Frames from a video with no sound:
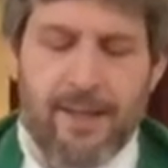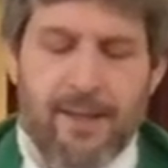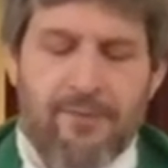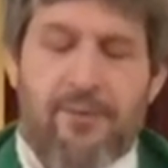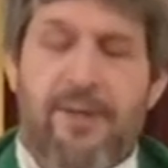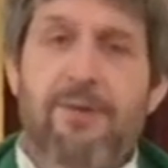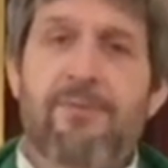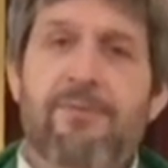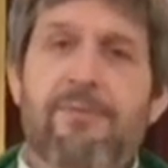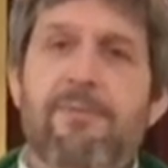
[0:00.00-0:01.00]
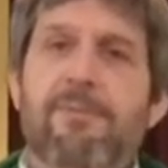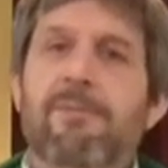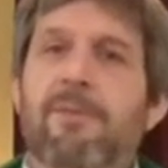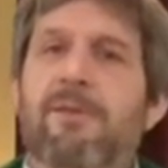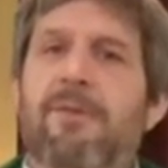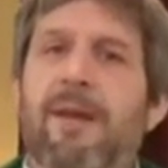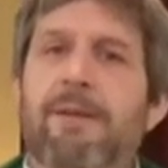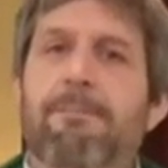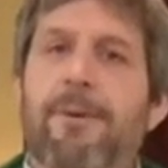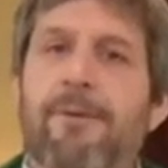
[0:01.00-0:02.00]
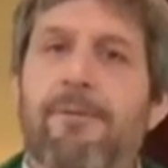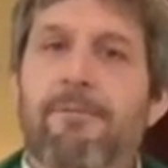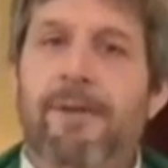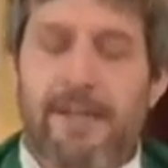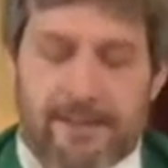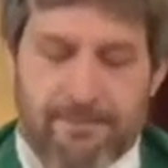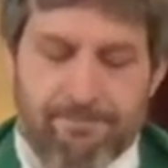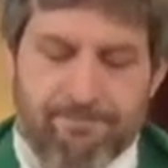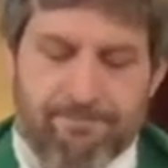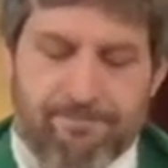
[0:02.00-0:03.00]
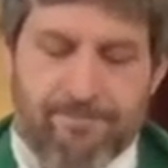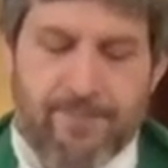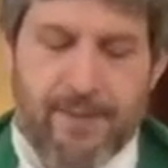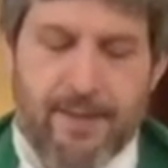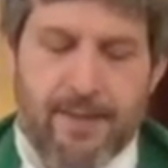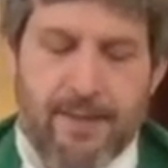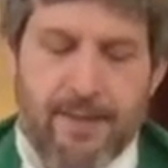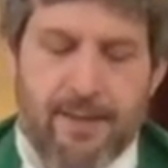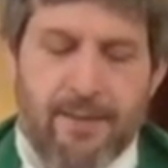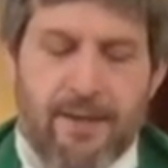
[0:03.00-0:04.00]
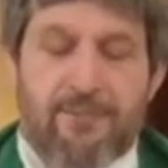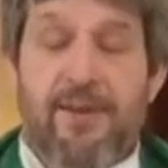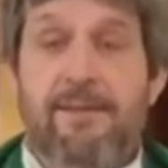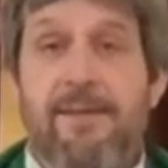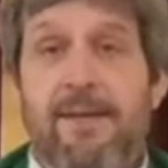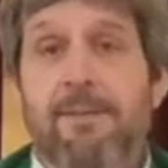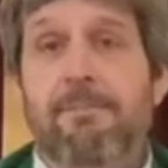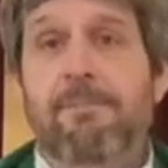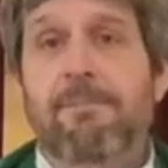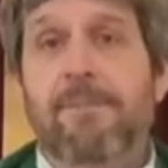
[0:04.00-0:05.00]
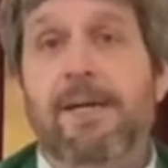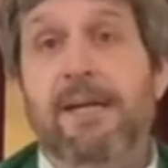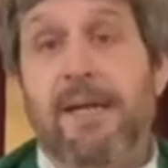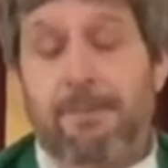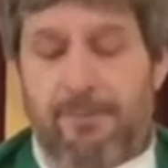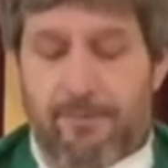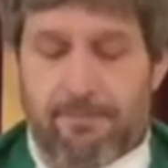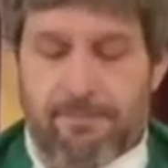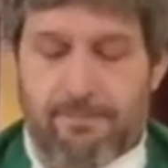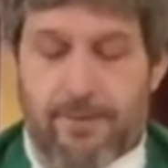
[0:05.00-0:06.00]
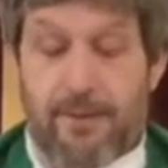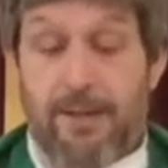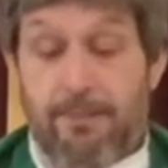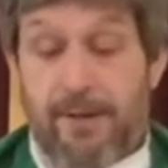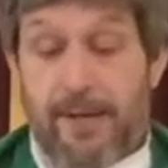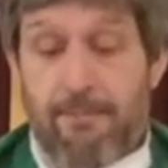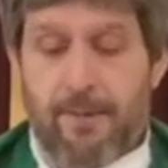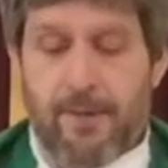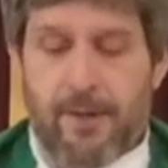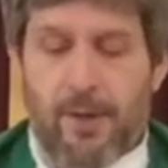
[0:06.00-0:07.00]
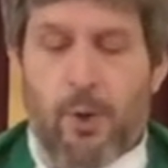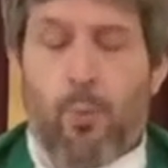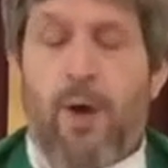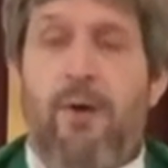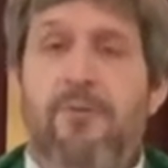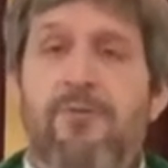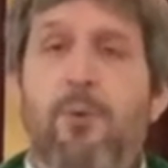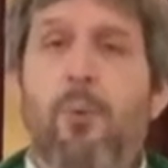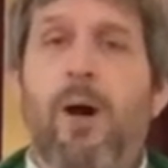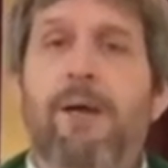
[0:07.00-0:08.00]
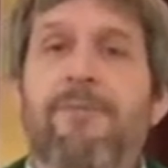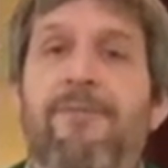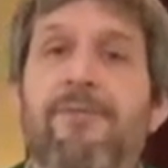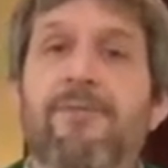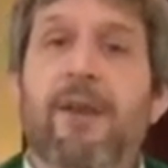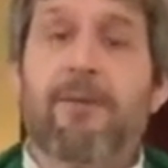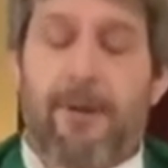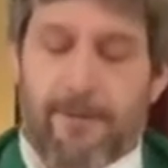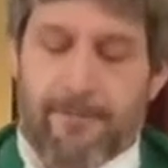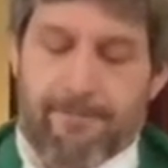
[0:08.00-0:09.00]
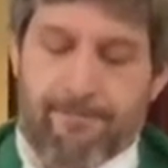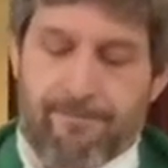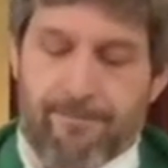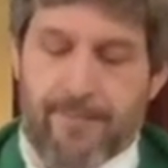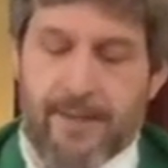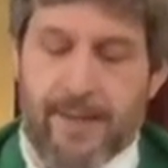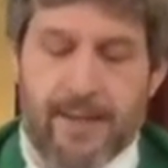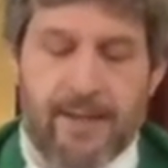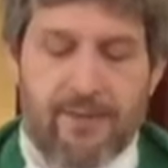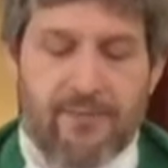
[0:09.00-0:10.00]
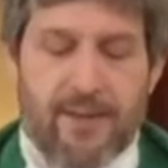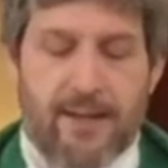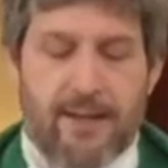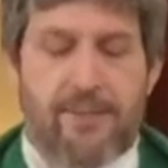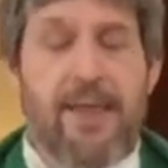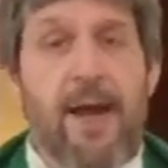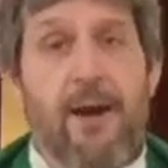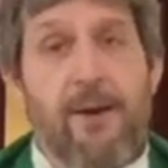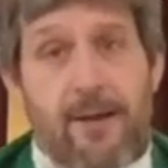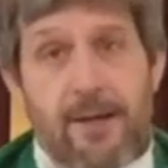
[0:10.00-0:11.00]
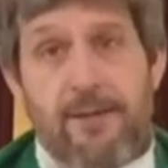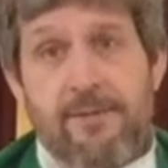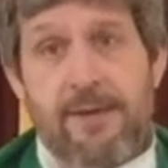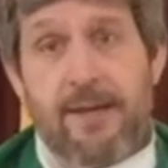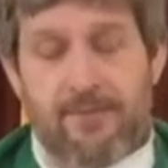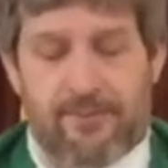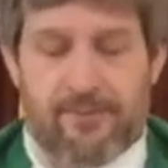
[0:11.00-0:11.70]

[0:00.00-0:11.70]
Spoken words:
So here's the second part of the reading. They said to him, again Abraham, "Where is your wife Sarah?" And he said, "There, in the tent."